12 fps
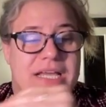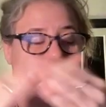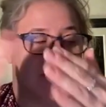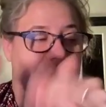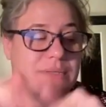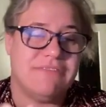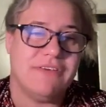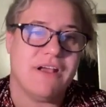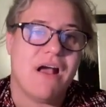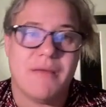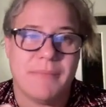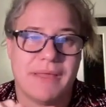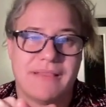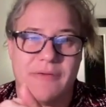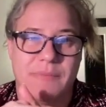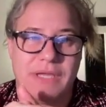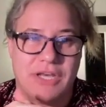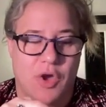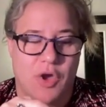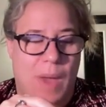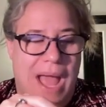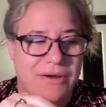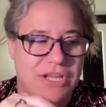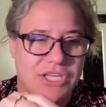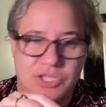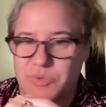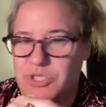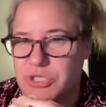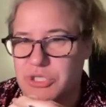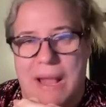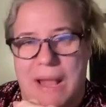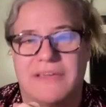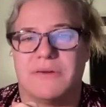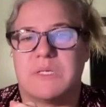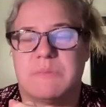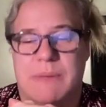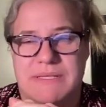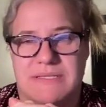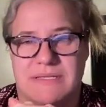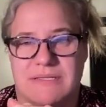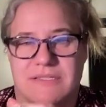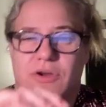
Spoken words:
So leave a comment, let me know, how do you track your expenses?